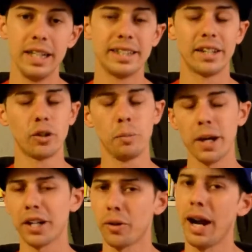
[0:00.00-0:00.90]
Now, don't
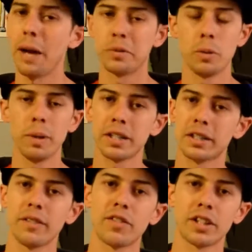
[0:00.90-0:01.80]
buy crap. Don't buy
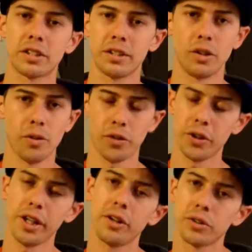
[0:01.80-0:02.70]
stuff that's, you know,
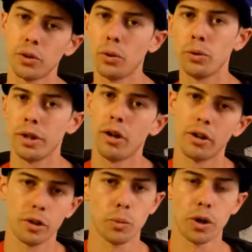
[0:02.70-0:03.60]
30 years old and
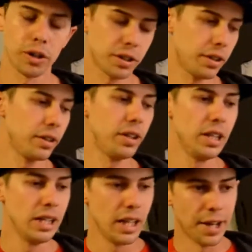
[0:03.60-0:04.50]
hardly works and,
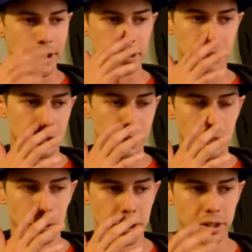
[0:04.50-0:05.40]
and doesn't, you
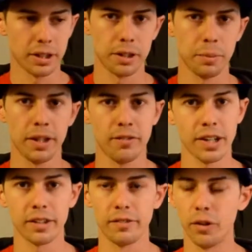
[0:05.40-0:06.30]
know, isn't going to be
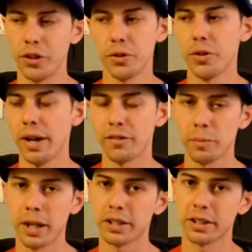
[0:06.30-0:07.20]
effective for you. You have to
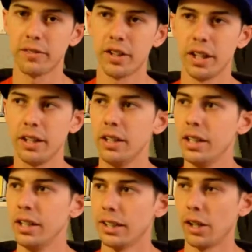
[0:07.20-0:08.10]
buy stuff that,
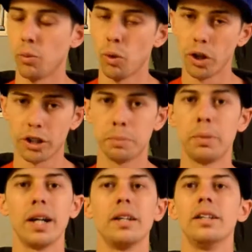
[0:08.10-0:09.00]
that works.
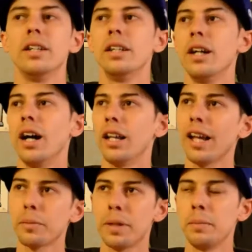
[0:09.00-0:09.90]
But a
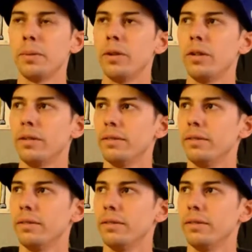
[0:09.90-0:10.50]
lot of people,